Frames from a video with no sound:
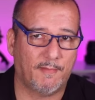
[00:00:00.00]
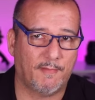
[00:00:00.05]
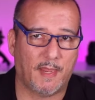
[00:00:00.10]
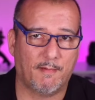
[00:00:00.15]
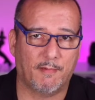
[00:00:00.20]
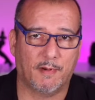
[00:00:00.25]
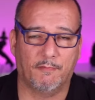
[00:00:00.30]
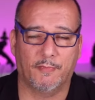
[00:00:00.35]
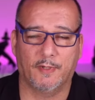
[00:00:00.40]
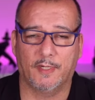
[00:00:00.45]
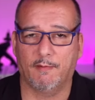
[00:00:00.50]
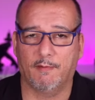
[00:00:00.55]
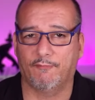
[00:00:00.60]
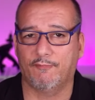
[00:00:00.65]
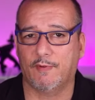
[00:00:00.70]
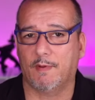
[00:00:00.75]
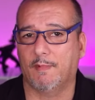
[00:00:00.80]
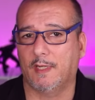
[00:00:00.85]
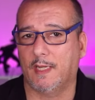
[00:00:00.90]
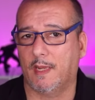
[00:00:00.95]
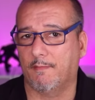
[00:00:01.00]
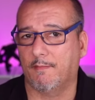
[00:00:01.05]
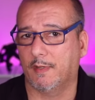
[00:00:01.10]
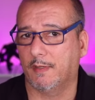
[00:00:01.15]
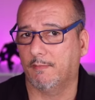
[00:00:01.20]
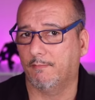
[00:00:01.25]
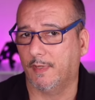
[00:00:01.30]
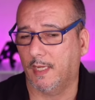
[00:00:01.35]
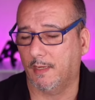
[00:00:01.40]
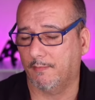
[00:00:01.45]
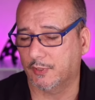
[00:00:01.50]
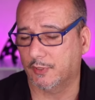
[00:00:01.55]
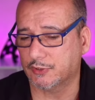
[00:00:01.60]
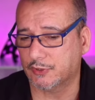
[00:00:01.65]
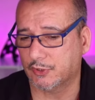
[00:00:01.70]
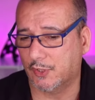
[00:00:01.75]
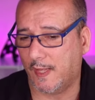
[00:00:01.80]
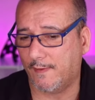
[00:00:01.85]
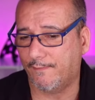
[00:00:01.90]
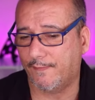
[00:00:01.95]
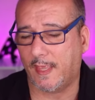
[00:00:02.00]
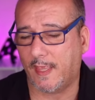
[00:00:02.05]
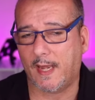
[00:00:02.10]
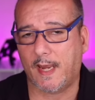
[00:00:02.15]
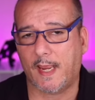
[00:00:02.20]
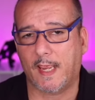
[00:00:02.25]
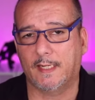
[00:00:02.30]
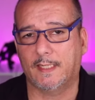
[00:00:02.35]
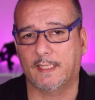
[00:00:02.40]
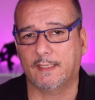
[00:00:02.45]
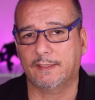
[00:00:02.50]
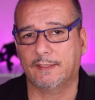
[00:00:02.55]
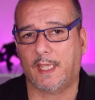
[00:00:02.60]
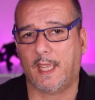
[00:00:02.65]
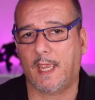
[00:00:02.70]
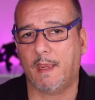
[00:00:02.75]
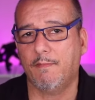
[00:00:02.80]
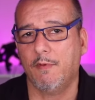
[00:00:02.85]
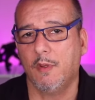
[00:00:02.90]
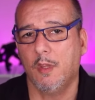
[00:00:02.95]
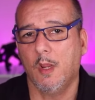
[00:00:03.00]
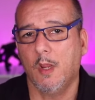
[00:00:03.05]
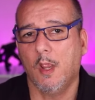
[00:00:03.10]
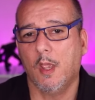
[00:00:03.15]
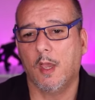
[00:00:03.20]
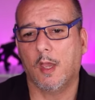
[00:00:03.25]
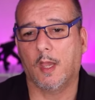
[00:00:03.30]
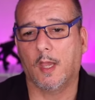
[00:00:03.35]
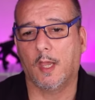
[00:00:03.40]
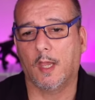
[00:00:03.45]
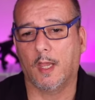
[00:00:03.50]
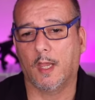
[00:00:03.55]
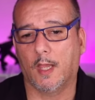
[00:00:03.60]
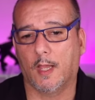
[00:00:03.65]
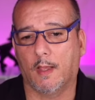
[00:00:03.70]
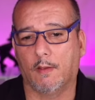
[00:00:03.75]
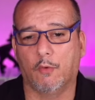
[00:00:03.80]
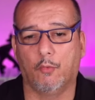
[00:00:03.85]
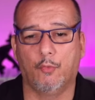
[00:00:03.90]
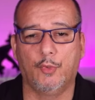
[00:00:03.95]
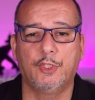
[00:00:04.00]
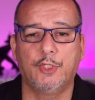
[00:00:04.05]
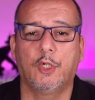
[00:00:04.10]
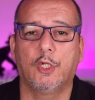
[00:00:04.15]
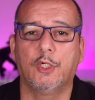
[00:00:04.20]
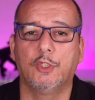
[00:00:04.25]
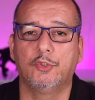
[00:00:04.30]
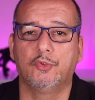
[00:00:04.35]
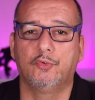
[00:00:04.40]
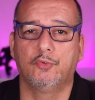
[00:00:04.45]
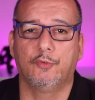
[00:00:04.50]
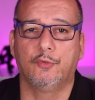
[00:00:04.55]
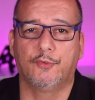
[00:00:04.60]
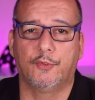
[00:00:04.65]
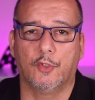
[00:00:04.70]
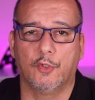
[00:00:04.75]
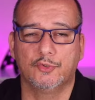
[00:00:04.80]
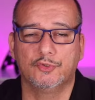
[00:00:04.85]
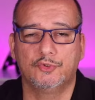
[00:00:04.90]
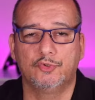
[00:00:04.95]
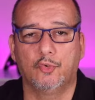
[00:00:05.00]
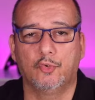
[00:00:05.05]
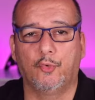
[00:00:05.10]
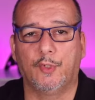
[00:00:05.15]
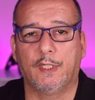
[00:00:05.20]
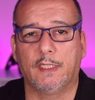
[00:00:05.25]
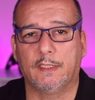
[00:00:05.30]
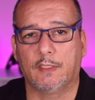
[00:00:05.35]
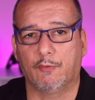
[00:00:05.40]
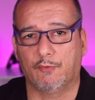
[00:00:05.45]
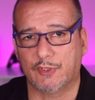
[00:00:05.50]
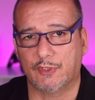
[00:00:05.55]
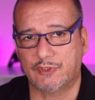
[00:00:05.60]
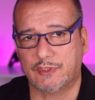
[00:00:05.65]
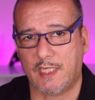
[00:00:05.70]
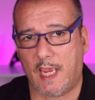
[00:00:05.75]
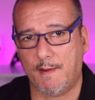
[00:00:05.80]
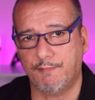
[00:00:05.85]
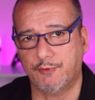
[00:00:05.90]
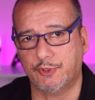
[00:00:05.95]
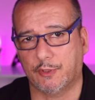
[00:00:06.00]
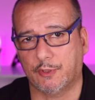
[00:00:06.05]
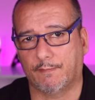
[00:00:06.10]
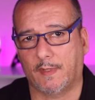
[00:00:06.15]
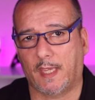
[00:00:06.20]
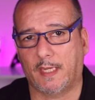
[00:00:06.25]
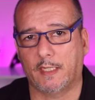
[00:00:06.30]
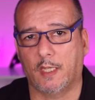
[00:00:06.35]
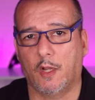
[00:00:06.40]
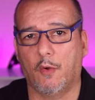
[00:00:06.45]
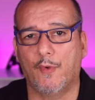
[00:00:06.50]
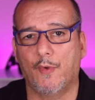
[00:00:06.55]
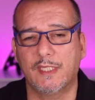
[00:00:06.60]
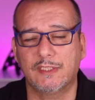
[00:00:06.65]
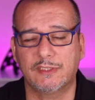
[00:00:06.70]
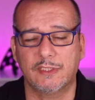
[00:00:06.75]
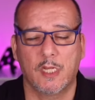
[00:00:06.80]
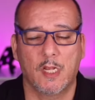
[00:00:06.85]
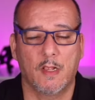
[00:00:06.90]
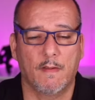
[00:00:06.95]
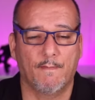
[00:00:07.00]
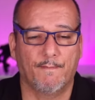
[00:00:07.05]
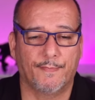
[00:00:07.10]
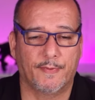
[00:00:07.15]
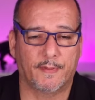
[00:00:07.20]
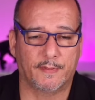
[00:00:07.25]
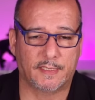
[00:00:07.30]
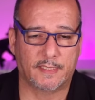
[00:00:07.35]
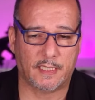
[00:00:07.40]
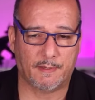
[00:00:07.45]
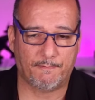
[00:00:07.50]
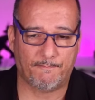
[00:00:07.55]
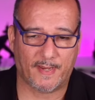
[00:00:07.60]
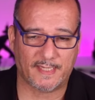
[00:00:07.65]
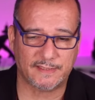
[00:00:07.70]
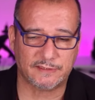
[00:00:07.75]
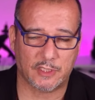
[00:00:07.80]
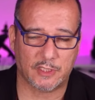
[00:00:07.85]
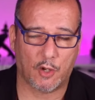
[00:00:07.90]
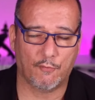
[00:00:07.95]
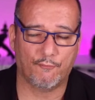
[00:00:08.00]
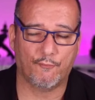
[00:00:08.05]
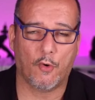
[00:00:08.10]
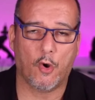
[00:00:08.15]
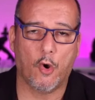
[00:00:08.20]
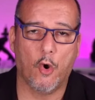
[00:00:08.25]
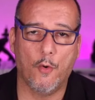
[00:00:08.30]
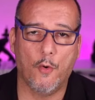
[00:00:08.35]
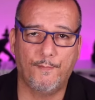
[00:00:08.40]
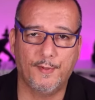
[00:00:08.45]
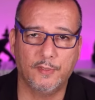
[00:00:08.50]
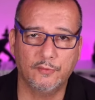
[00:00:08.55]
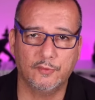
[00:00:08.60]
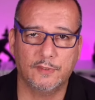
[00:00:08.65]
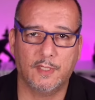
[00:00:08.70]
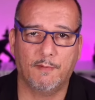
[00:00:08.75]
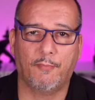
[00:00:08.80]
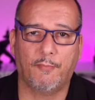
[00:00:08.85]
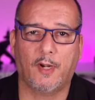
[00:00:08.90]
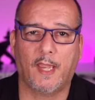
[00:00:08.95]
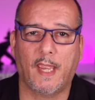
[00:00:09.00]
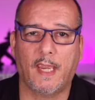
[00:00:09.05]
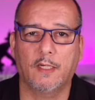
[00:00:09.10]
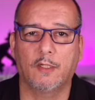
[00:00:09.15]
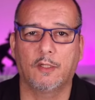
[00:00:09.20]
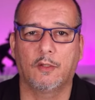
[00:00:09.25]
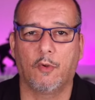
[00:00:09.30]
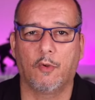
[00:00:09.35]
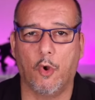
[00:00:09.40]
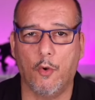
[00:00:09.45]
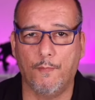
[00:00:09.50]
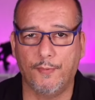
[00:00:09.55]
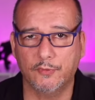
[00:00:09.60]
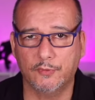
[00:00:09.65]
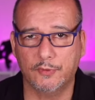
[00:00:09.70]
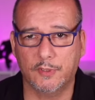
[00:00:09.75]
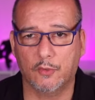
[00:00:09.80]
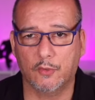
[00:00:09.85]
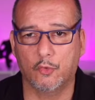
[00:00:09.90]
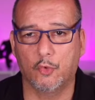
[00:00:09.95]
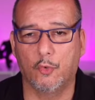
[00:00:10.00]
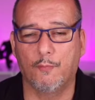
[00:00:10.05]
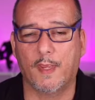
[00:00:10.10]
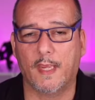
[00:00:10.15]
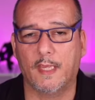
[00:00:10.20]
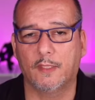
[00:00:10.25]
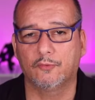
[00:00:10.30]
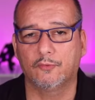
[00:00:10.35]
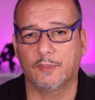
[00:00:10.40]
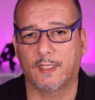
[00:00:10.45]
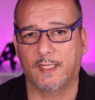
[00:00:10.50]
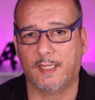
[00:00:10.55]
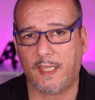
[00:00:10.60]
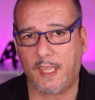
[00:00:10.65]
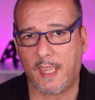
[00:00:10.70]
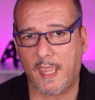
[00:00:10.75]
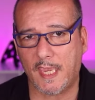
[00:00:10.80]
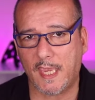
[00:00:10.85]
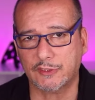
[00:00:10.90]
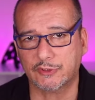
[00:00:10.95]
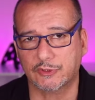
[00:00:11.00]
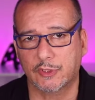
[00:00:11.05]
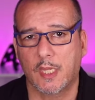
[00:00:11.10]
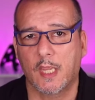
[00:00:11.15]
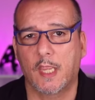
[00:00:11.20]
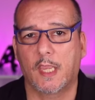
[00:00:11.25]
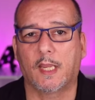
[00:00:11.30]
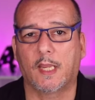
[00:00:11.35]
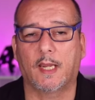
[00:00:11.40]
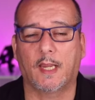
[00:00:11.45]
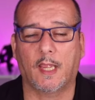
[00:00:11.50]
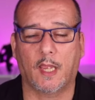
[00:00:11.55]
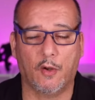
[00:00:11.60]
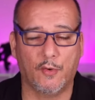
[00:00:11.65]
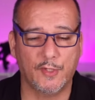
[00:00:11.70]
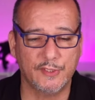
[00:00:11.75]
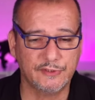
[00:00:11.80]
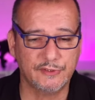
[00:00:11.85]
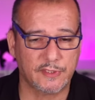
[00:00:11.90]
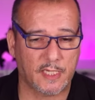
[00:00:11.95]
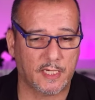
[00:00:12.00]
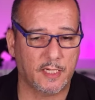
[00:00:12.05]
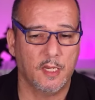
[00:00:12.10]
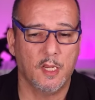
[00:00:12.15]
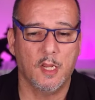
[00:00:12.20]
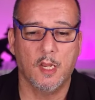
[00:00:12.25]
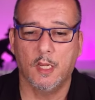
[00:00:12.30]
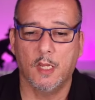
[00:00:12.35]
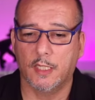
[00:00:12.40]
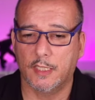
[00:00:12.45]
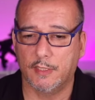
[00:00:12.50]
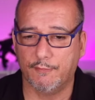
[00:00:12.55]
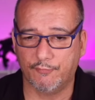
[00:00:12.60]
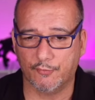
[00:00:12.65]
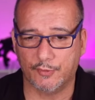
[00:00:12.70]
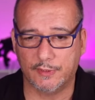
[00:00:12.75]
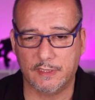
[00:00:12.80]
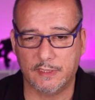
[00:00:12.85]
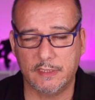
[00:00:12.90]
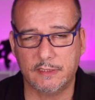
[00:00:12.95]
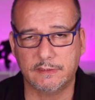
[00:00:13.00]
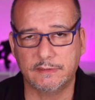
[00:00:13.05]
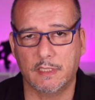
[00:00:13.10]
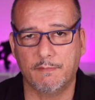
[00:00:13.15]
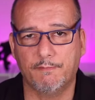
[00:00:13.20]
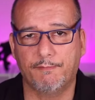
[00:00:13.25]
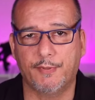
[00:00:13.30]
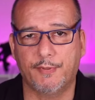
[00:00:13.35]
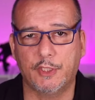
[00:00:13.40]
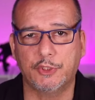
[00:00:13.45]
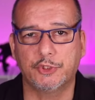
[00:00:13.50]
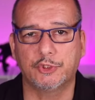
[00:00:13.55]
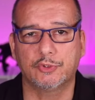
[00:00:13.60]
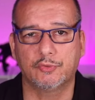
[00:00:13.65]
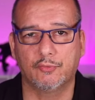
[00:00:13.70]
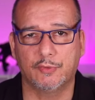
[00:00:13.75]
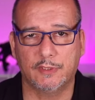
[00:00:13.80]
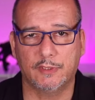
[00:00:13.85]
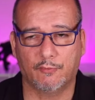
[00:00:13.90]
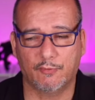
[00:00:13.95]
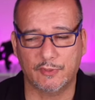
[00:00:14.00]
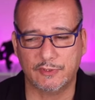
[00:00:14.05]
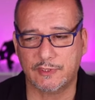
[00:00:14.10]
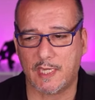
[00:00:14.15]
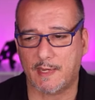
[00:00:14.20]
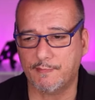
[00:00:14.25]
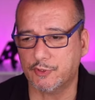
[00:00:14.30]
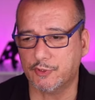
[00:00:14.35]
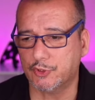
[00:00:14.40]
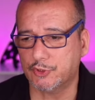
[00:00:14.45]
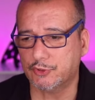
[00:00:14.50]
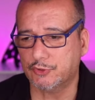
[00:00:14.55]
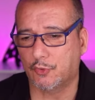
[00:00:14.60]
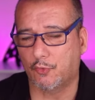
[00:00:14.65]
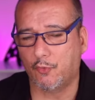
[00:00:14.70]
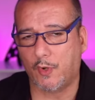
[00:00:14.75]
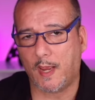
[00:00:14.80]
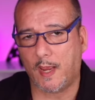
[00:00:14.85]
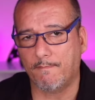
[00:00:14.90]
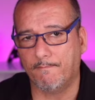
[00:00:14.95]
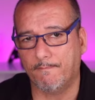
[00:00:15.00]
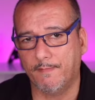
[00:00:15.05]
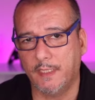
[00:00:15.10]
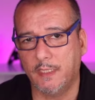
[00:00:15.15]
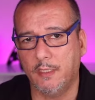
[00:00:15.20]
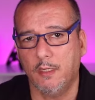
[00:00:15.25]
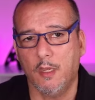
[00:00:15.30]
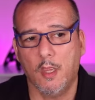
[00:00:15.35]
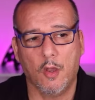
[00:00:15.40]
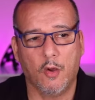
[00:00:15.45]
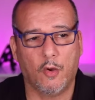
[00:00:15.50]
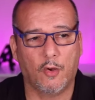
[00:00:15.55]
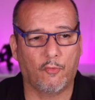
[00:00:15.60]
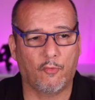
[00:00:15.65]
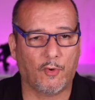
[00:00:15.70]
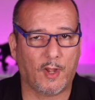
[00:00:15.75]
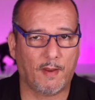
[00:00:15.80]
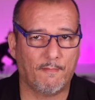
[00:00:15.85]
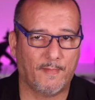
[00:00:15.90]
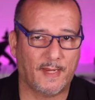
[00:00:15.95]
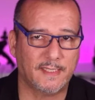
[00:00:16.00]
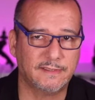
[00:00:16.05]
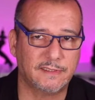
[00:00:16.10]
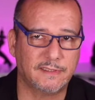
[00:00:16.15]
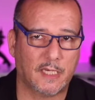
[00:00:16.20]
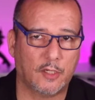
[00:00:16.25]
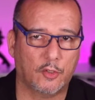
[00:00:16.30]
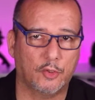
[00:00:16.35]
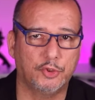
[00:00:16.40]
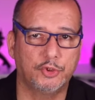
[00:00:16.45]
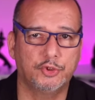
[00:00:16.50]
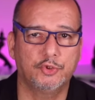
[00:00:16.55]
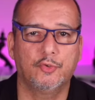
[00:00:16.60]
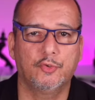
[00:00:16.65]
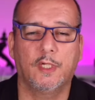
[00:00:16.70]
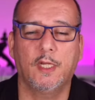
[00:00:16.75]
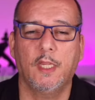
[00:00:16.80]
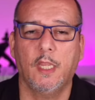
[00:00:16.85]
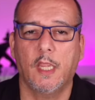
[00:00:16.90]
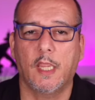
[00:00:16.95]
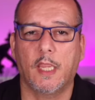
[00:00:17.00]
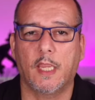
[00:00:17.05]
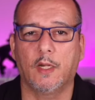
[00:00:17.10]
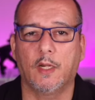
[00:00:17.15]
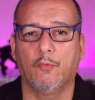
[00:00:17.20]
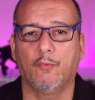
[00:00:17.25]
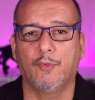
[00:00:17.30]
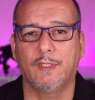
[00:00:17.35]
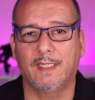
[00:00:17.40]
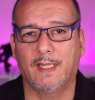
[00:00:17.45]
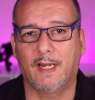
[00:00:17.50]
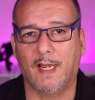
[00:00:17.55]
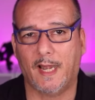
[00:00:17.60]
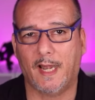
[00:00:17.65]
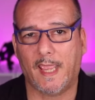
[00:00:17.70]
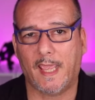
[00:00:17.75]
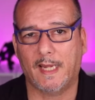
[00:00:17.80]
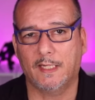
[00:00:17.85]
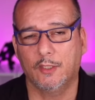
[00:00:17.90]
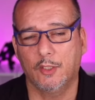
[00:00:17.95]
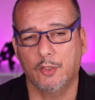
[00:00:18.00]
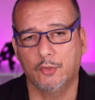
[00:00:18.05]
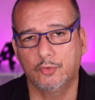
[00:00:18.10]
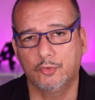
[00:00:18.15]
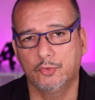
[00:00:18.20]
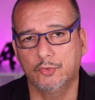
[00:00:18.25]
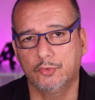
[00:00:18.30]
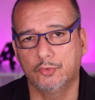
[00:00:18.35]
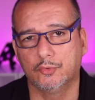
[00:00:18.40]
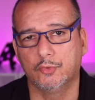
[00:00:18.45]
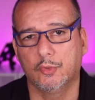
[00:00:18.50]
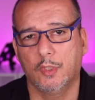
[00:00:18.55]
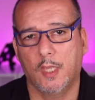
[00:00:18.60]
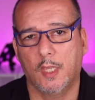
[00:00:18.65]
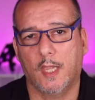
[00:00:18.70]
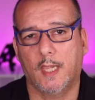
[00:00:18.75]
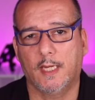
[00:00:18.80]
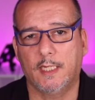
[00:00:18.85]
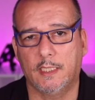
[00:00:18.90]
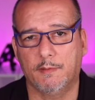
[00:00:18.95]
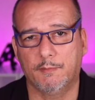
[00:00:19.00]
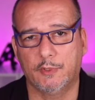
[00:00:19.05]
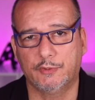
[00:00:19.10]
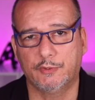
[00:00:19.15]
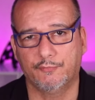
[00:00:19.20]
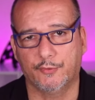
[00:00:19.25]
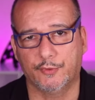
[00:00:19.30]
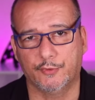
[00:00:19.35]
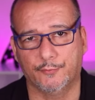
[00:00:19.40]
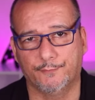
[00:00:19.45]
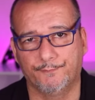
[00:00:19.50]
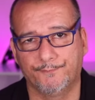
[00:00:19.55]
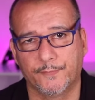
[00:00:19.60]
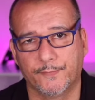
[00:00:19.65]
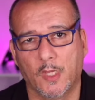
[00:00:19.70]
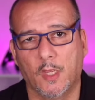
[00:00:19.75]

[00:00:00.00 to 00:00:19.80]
member, but the family member is not there at the time, we're going to do those during the reception. I always keep myself open to the bride, open to the groom, and to the guests. And I always say, if you need some pictures during the reception, just grab me or grab my second shooter, and we're glad to do an image for you.